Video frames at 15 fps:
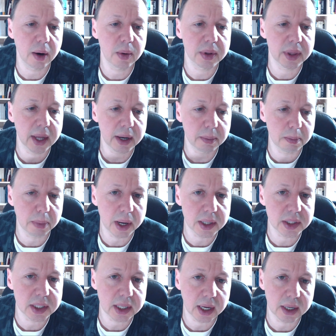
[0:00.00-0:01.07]
with that
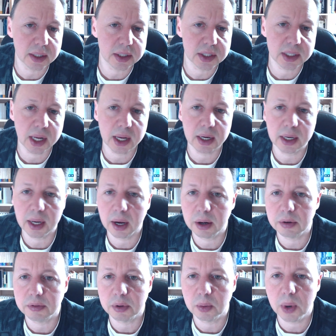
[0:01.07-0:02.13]
basic understanding out
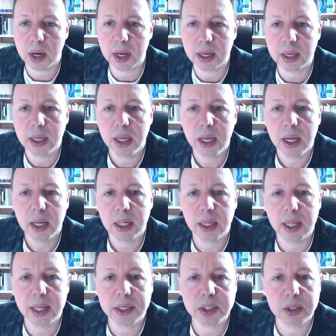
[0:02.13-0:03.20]
of the way,
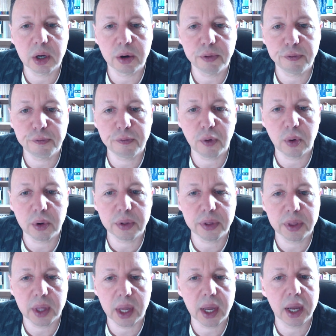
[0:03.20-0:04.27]
let's go forth
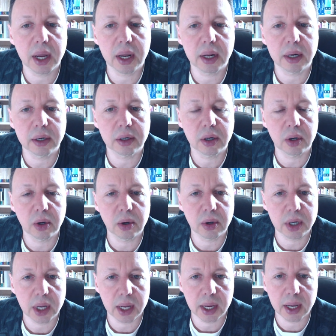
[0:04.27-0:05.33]
and
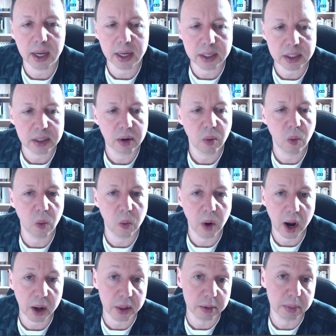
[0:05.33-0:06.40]
look at how the